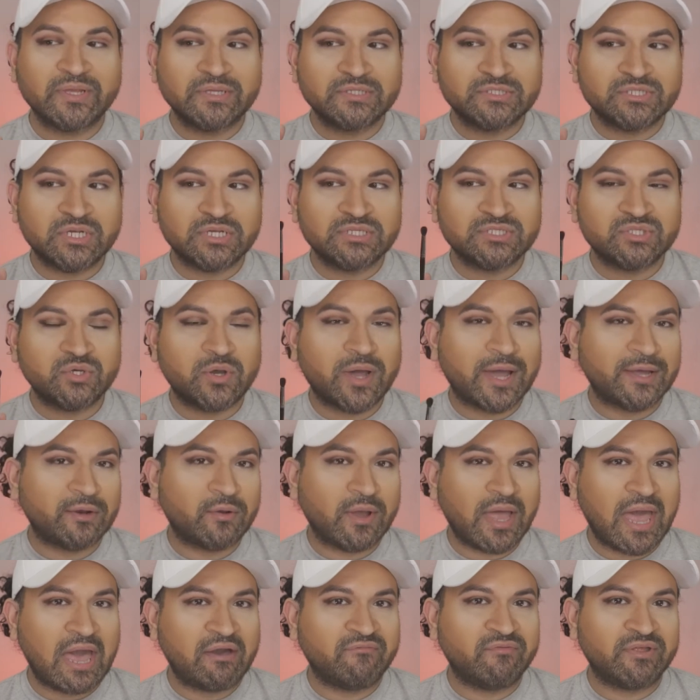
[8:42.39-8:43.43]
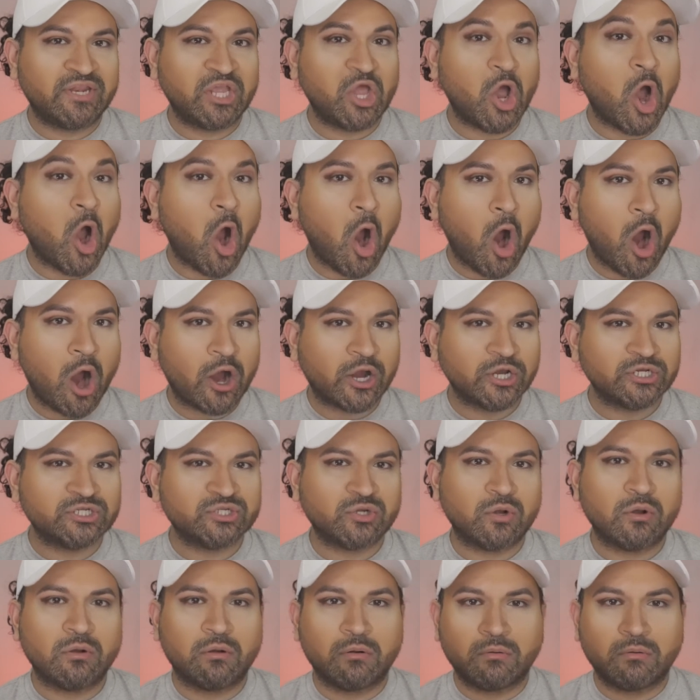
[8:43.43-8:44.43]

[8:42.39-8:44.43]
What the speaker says: just so I don't have any harsh,